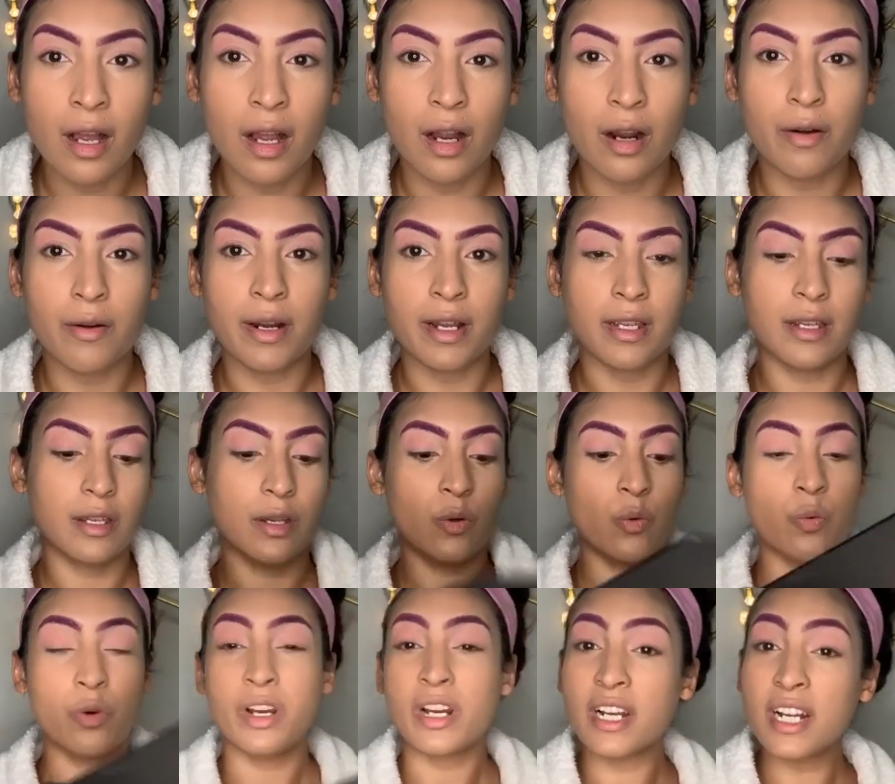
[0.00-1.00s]
All right,
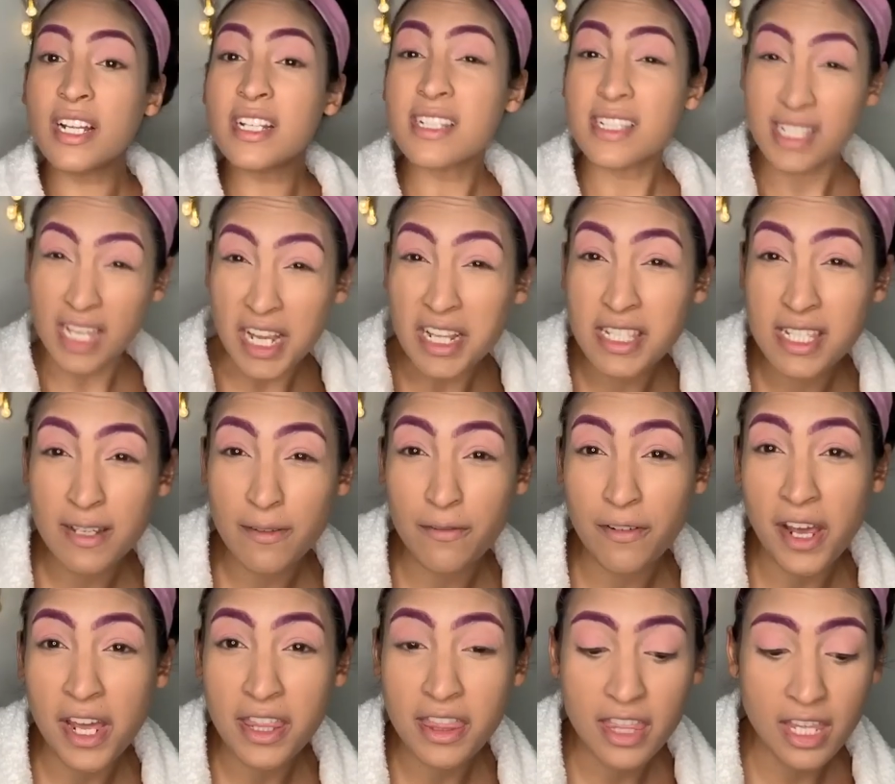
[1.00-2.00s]
we're gonna
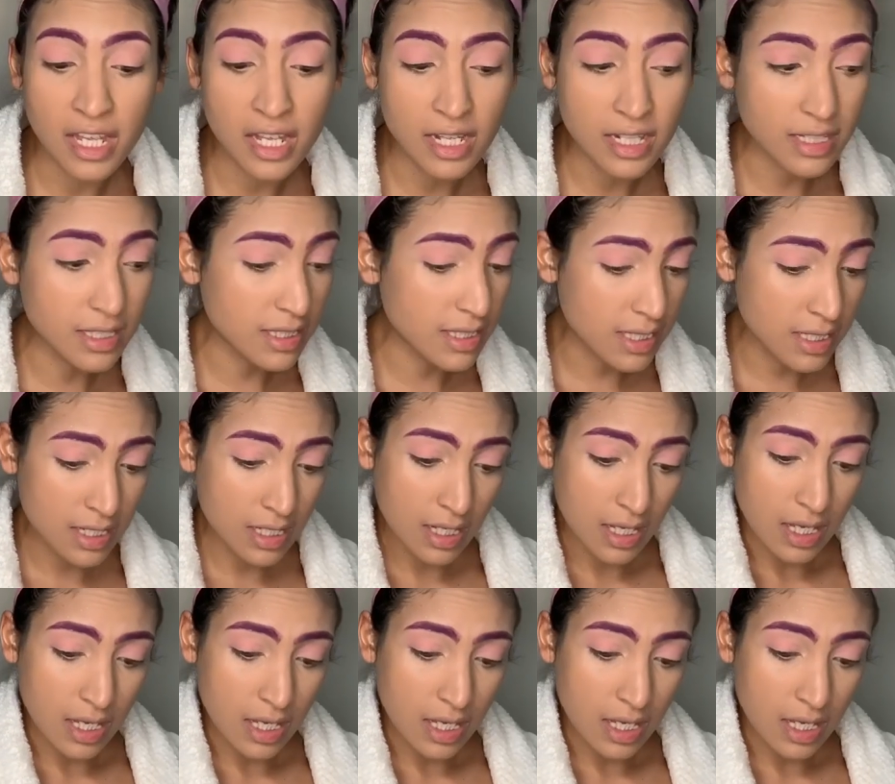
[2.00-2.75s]
intensify things